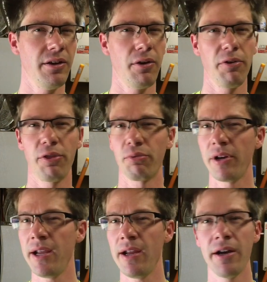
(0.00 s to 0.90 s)

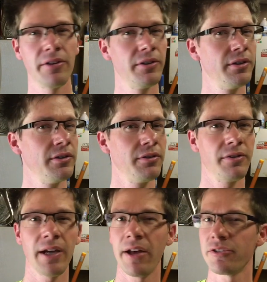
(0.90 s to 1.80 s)
$300 to
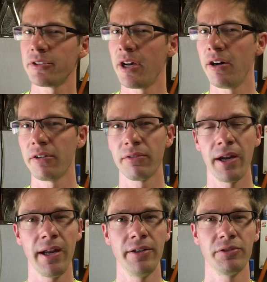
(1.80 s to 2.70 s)
$1,000
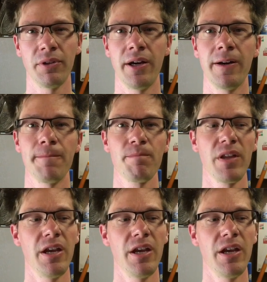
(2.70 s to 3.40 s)
range, where